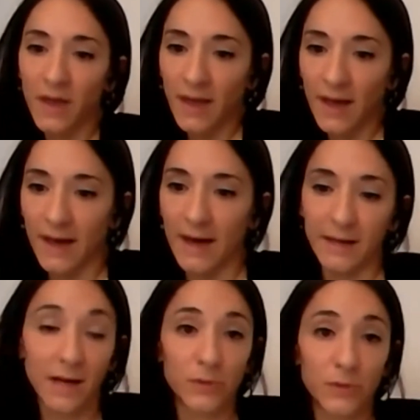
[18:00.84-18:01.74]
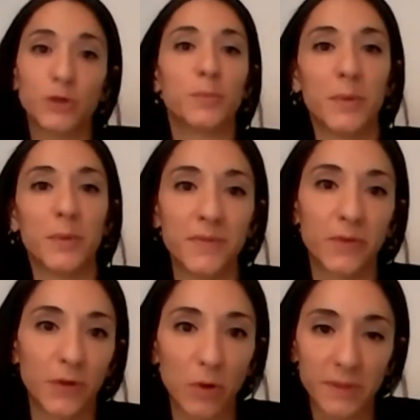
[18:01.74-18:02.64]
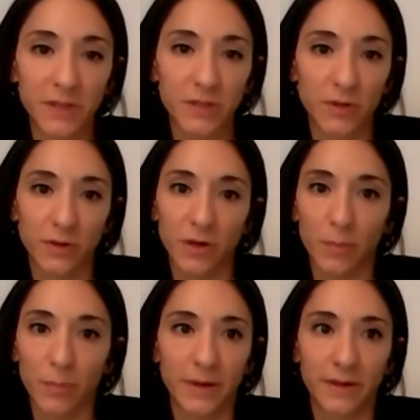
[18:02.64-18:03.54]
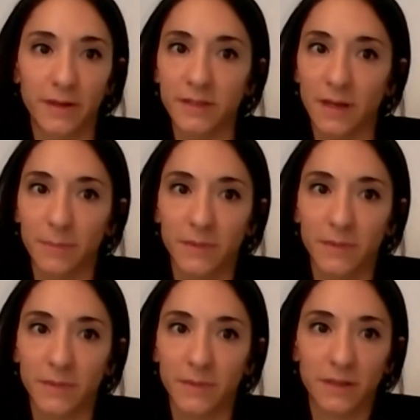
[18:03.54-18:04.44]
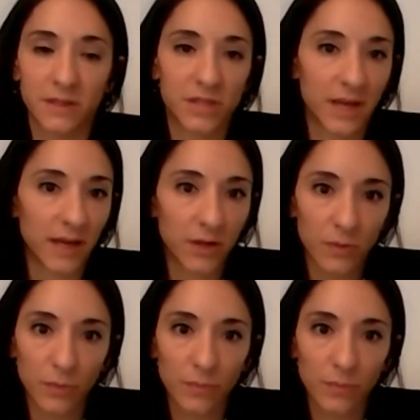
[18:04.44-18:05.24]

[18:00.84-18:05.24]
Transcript: And how did you prepare for the competition? How many times did it take you?